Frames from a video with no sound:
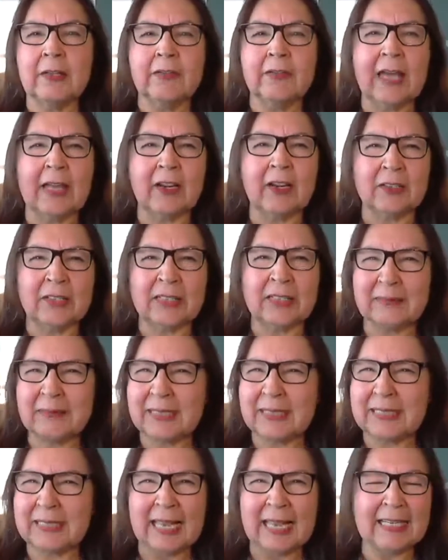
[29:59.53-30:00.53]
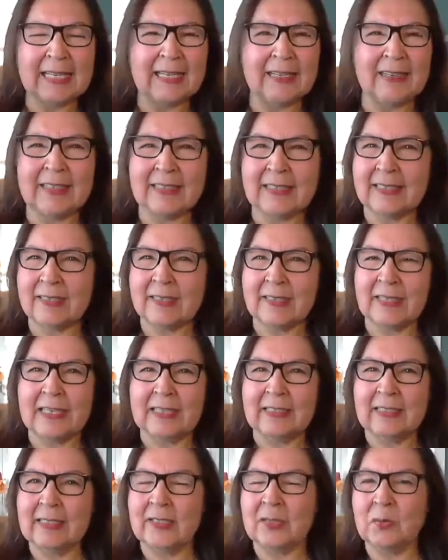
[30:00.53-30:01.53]
that are set in this
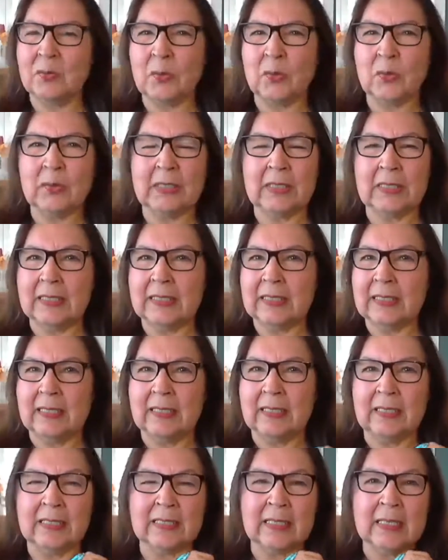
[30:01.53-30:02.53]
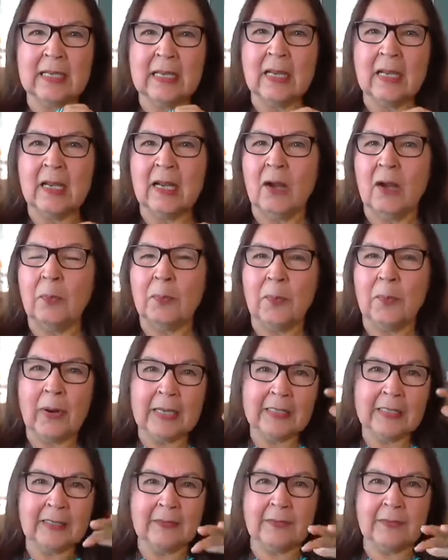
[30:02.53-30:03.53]
woundedness, in this
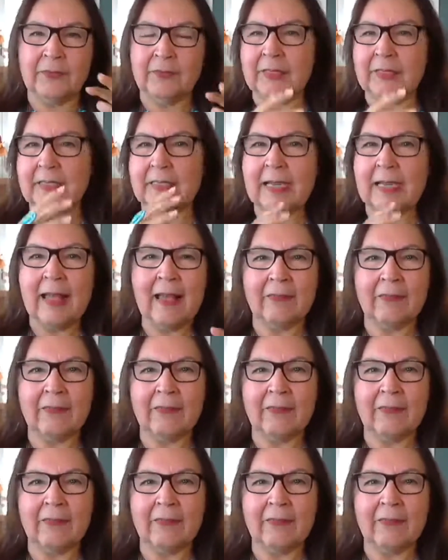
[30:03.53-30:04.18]
oppressive stuff,